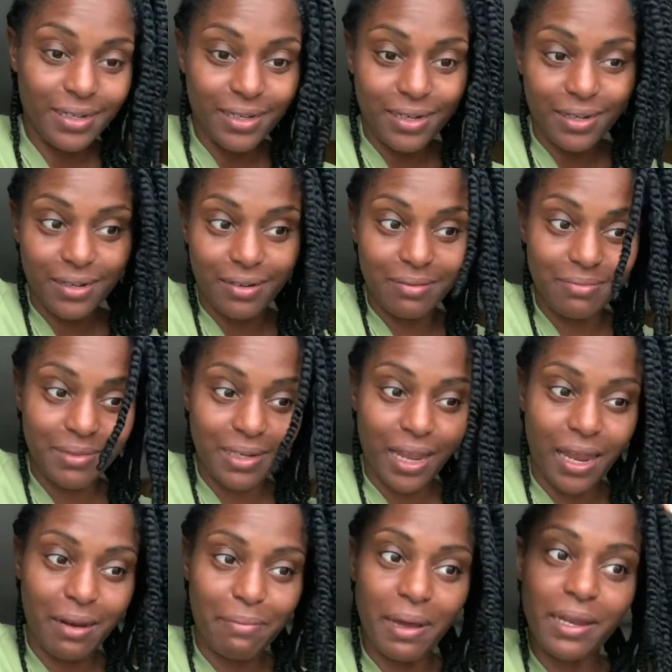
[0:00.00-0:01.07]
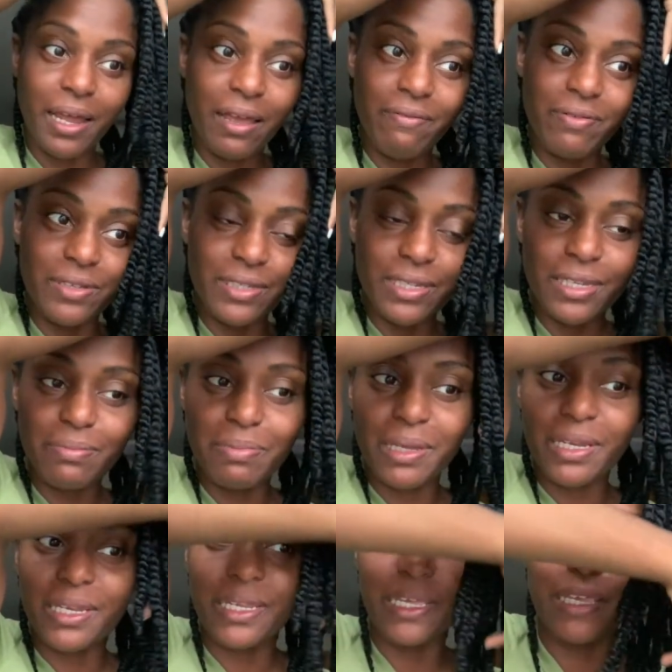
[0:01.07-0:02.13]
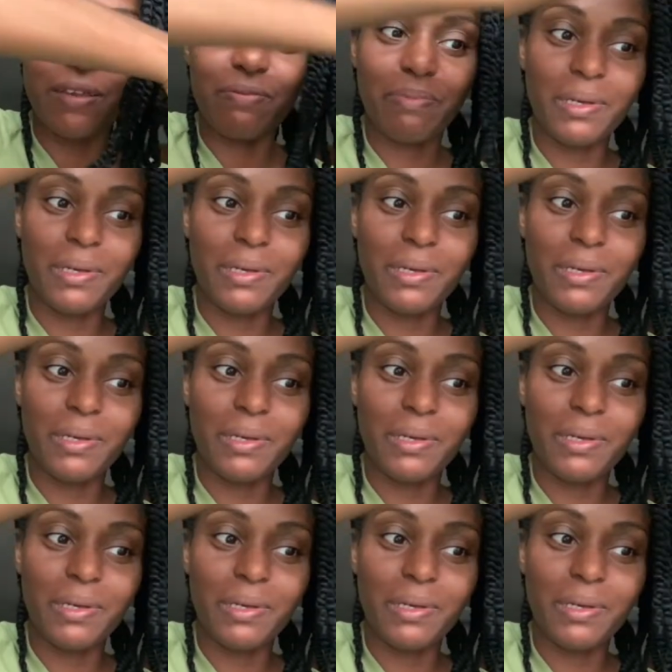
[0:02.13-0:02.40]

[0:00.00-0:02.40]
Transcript: A lot of my life hasn't been lived,